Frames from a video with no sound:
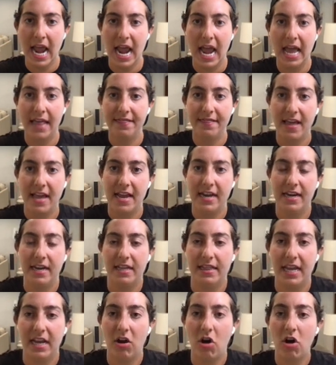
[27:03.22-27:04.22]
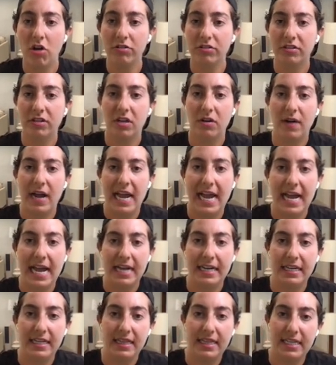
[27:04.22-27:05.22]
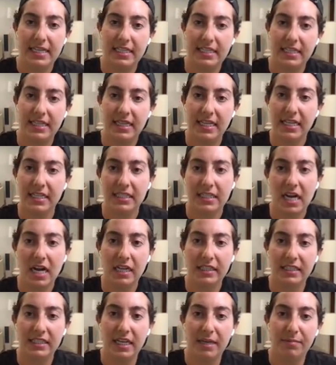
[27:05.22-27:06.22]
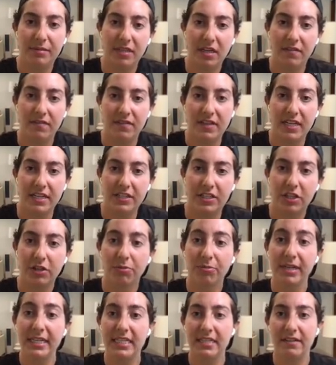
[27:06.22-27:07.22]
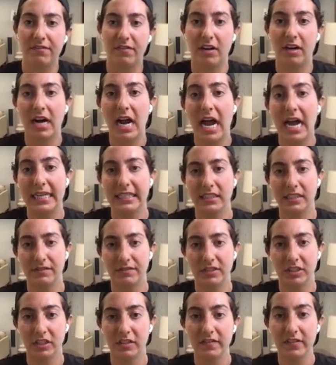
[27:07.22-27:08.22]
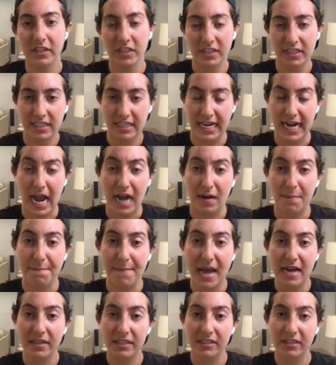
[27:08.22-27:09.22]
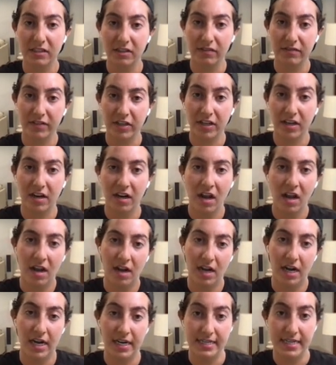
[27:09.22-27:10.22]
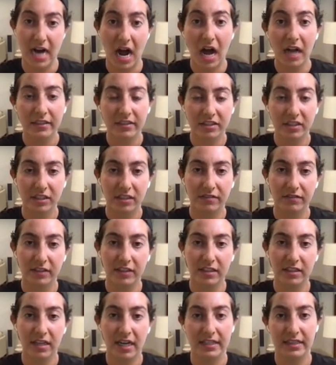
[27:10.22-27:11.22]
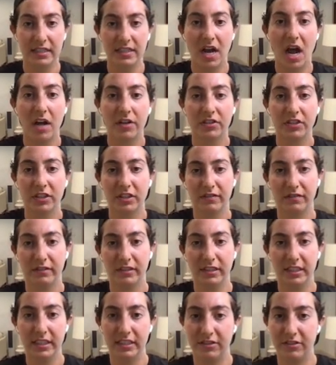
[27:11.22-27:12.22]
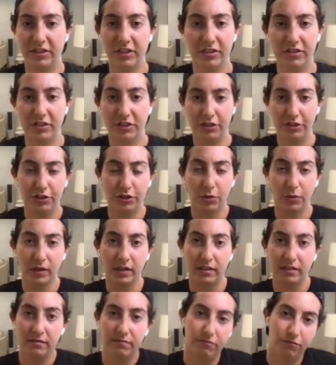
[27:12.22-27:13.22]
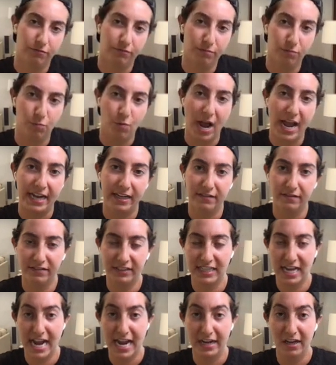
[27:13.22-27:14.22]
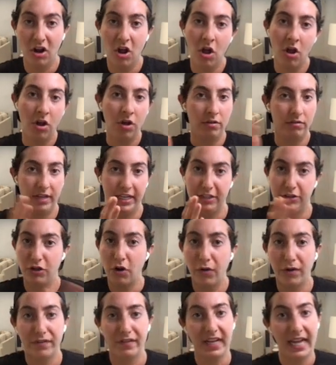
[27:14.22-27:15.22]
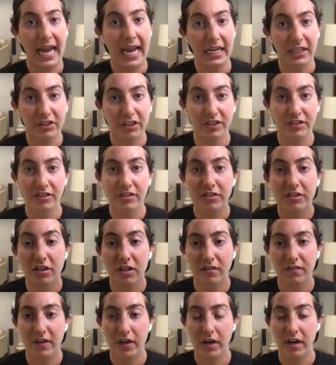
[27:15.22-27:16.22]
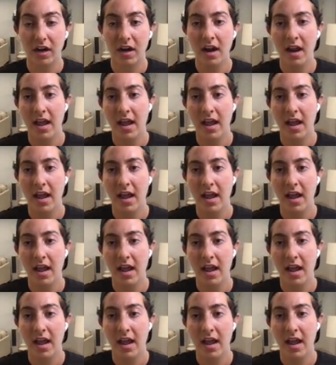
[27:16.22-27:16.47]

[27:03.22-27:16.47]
and then they also had these concepts of these 3 different kinds of servers. They had a meta server, a not server, and the not server is just a short way of saying like notification server,